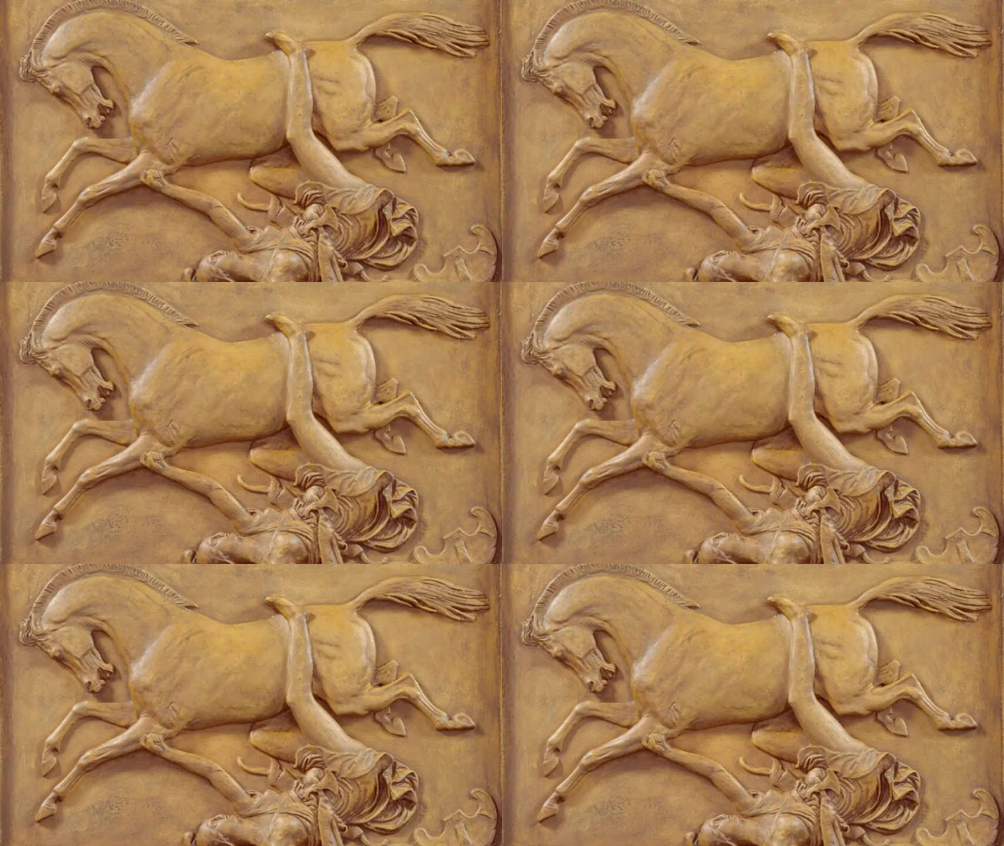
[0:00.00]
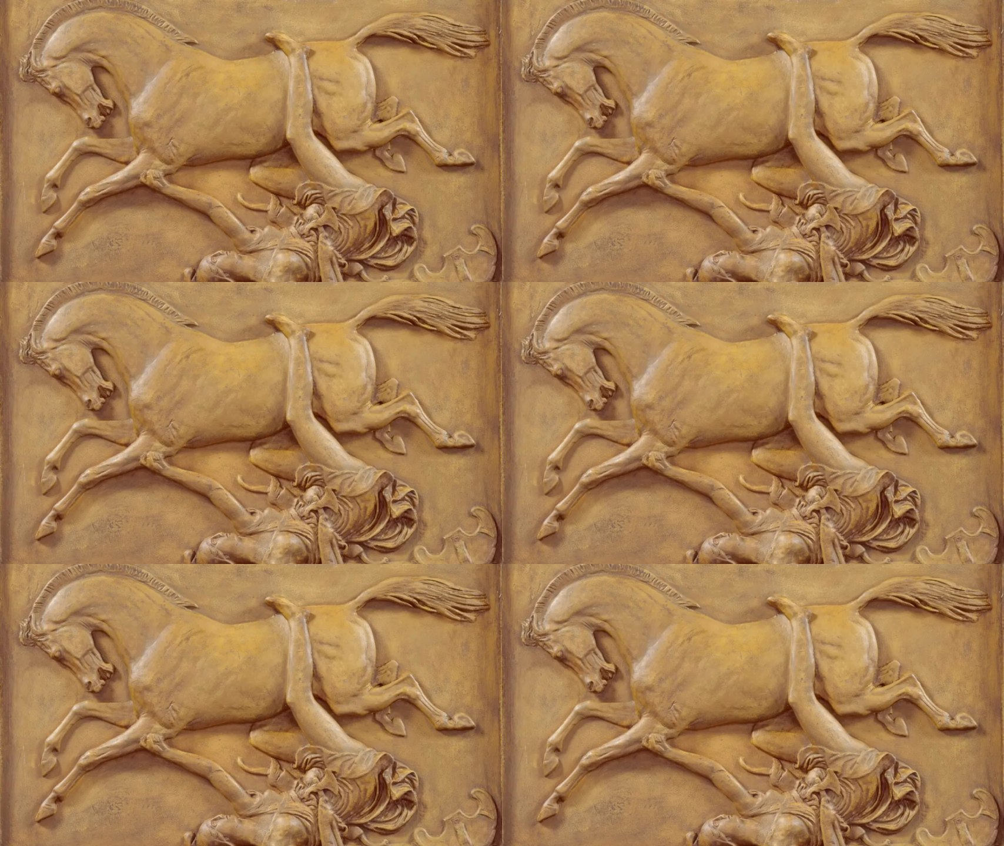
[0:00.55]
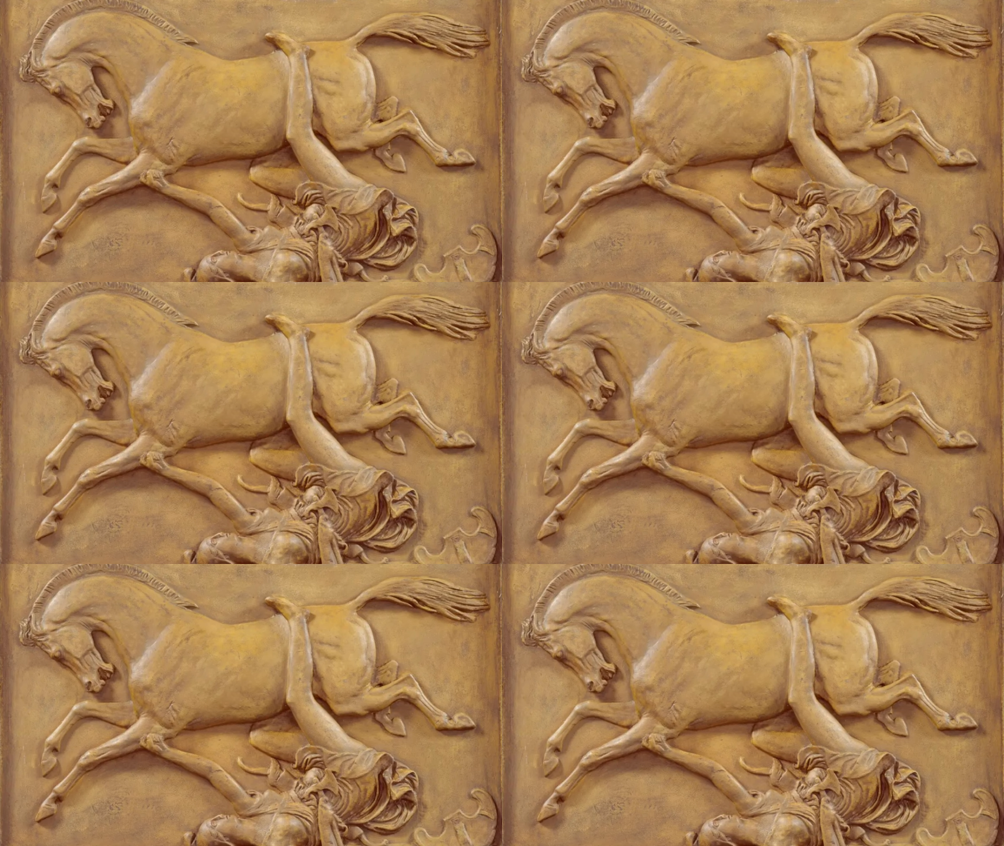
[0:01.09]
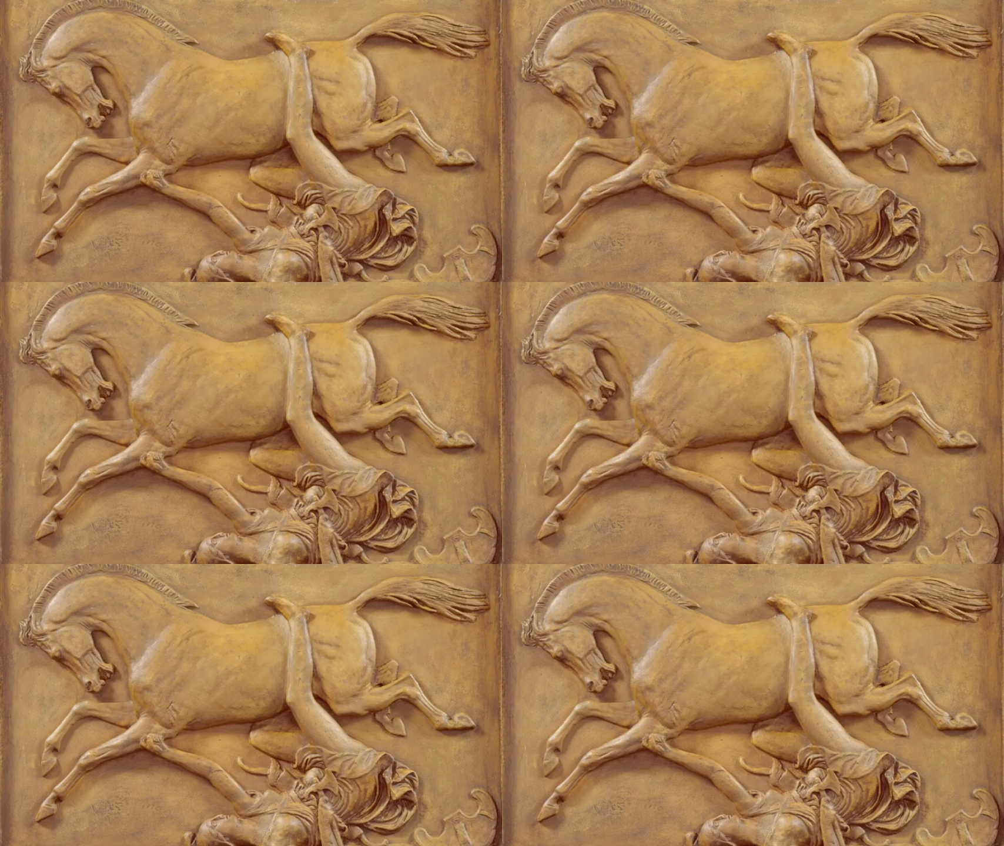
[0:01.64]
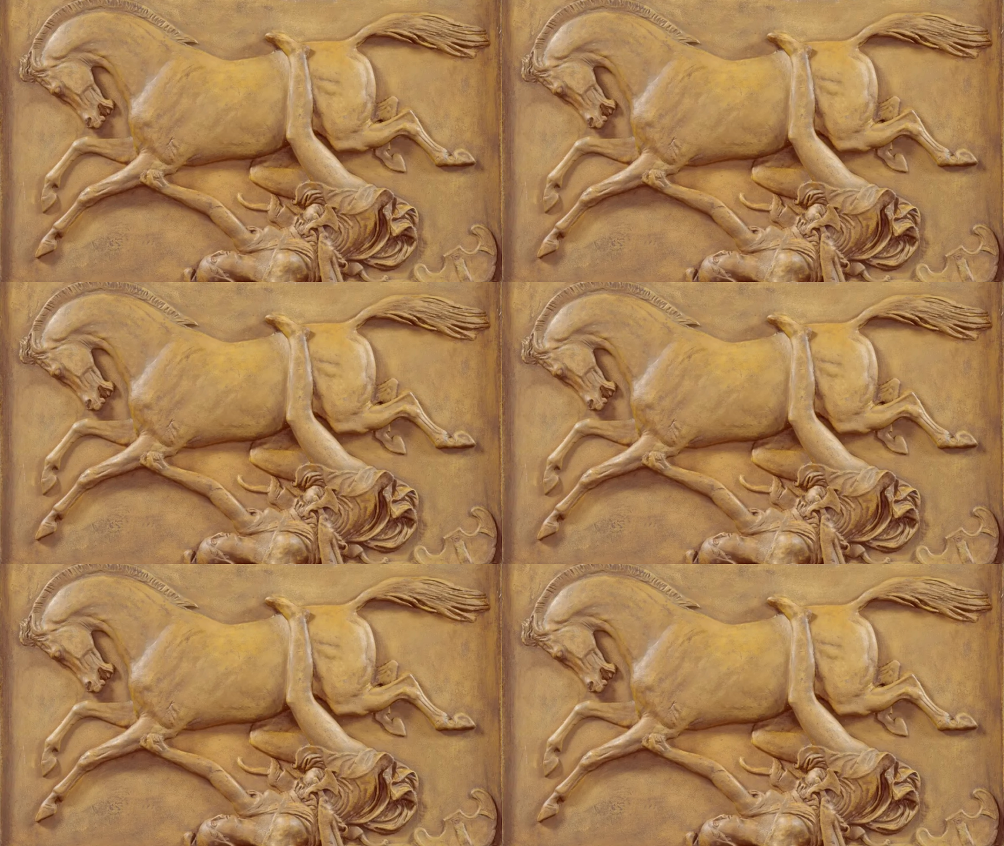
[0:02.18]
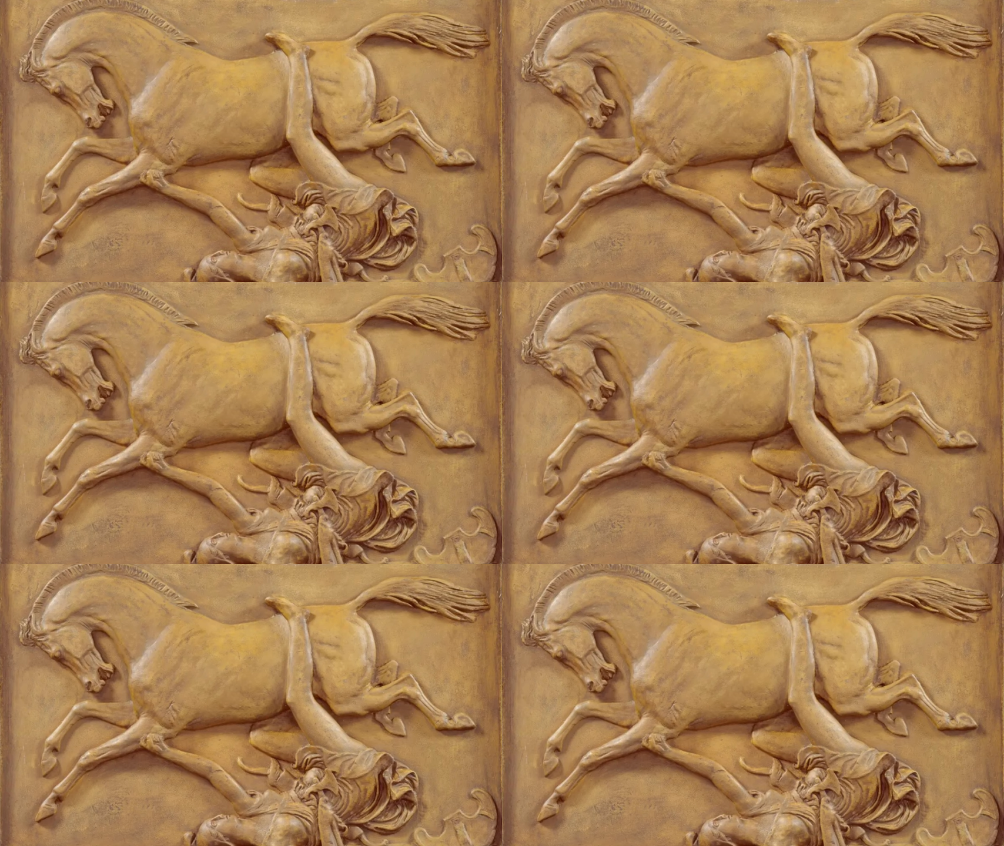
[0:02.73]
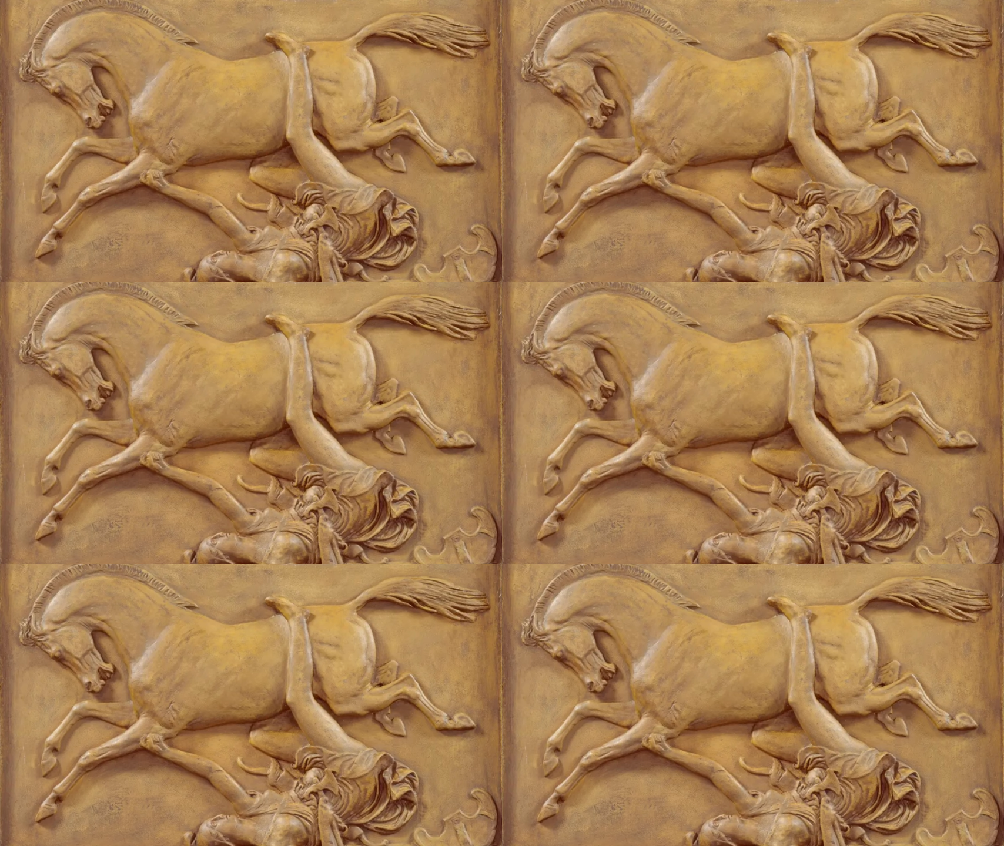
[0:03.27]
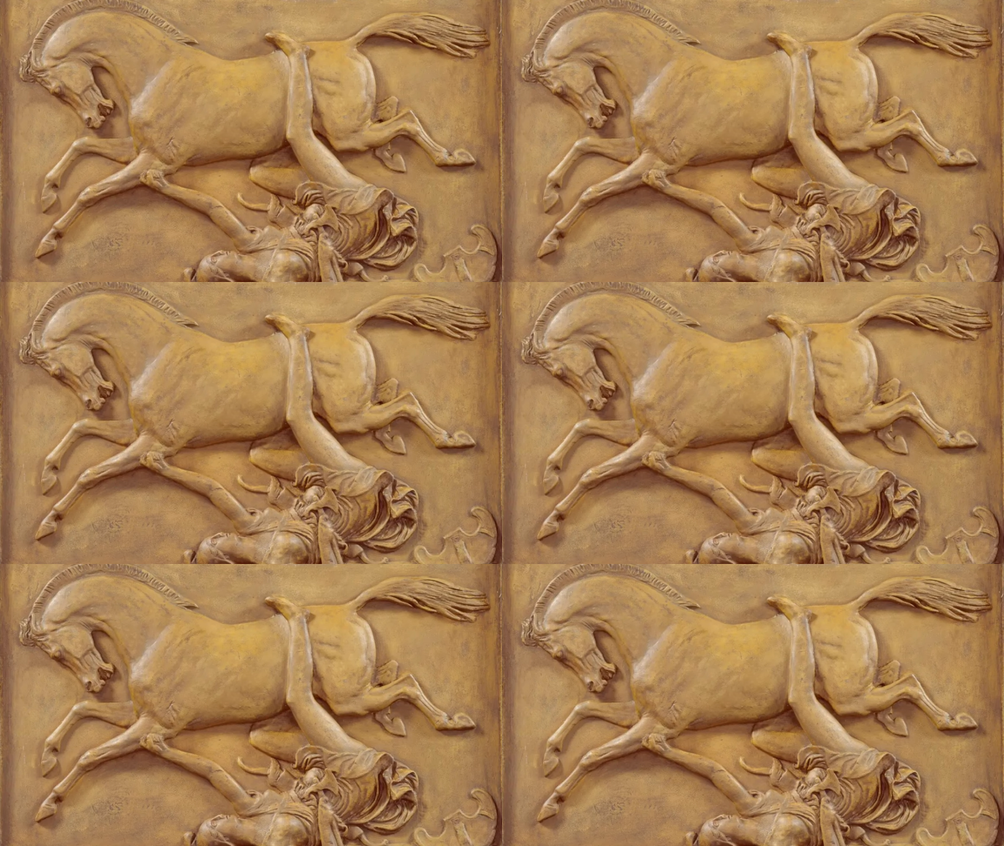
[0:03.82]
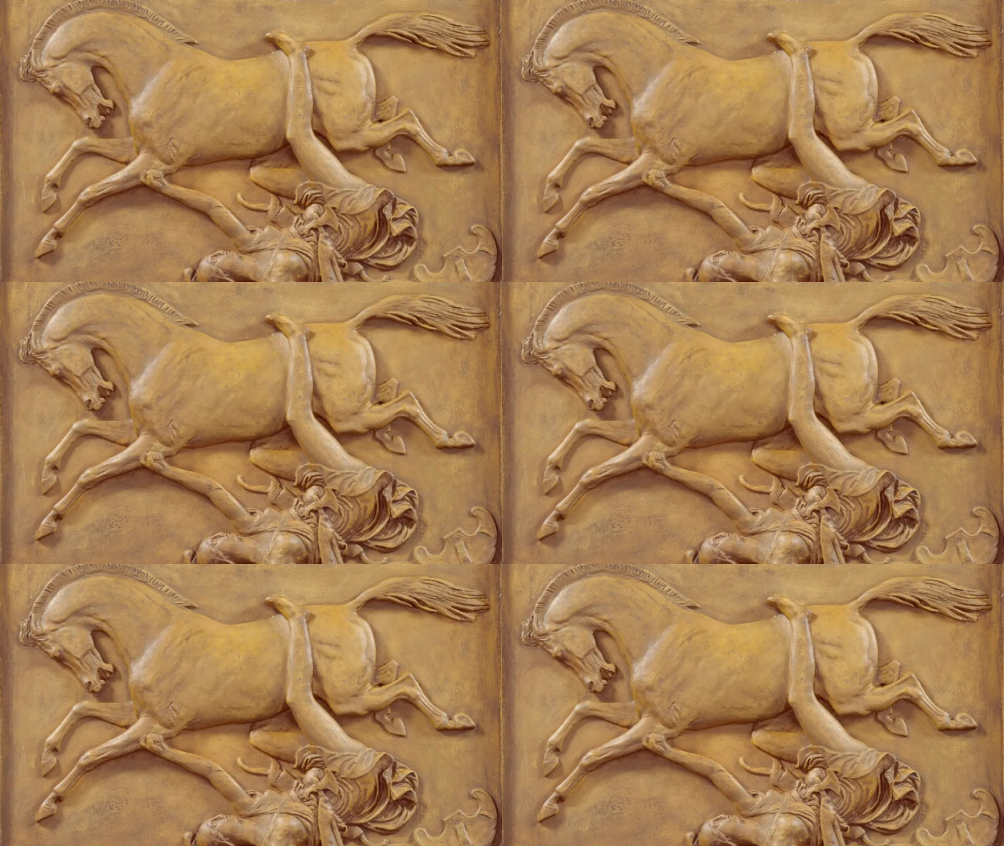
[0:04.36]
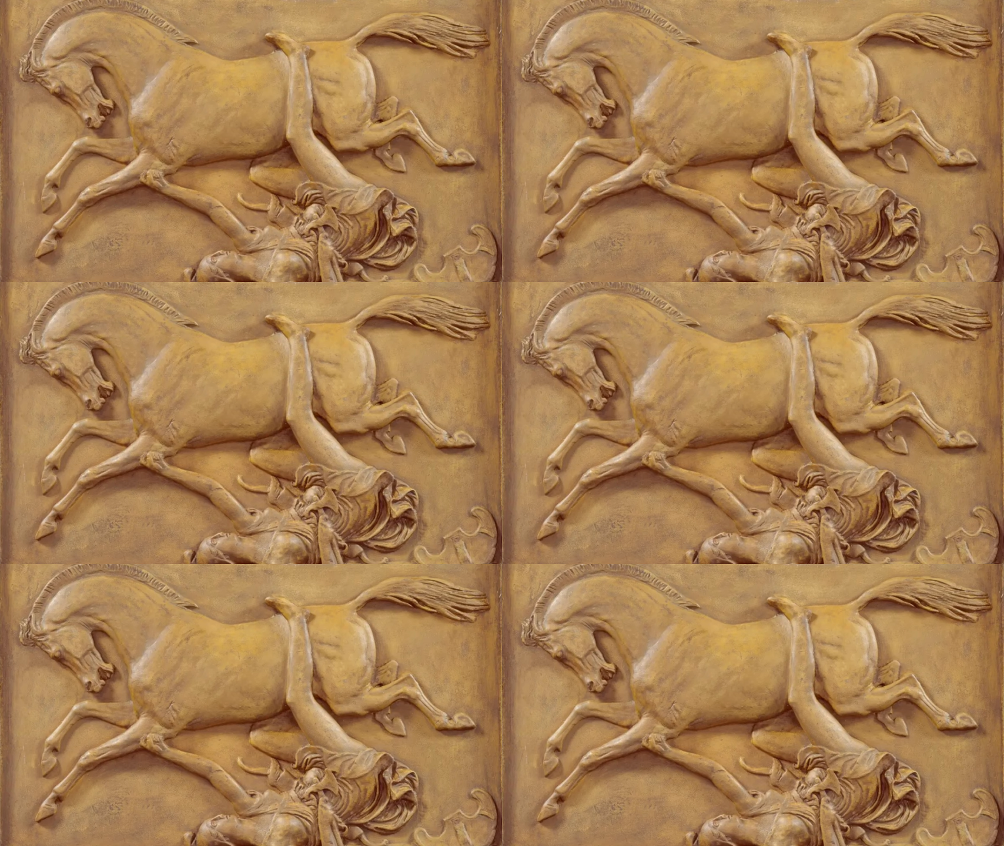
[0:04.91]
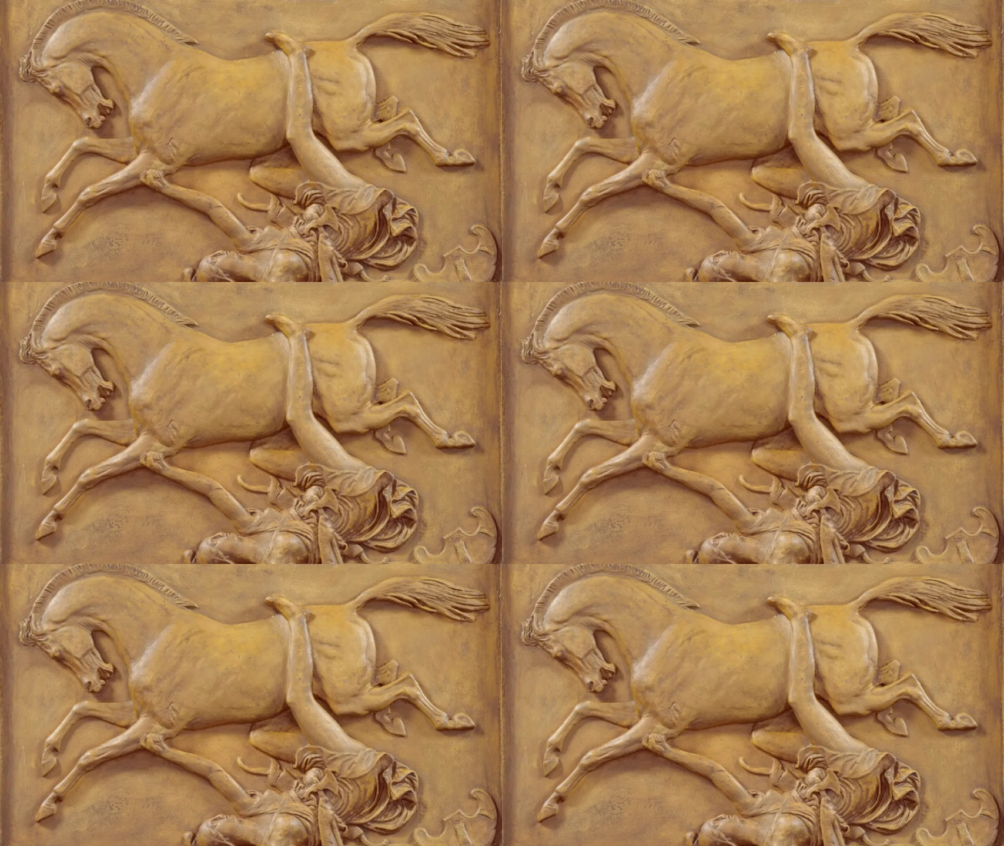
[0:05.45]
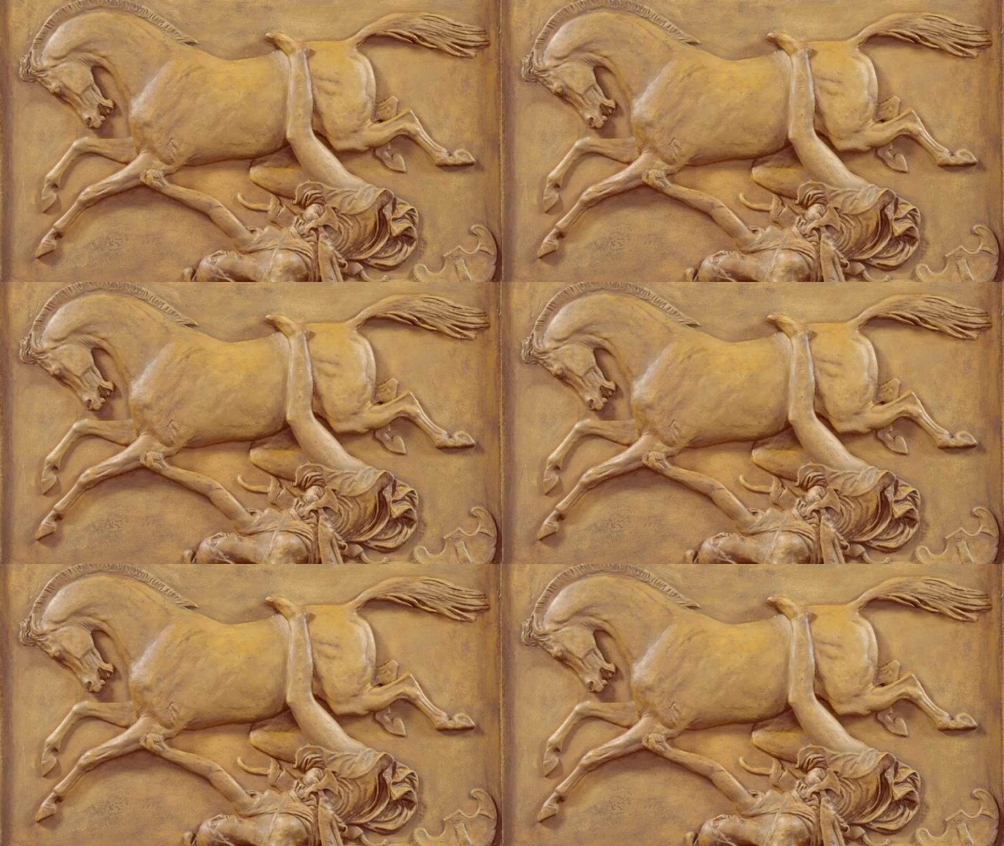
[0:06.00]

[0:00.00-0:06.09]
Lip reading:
(no speaker visible)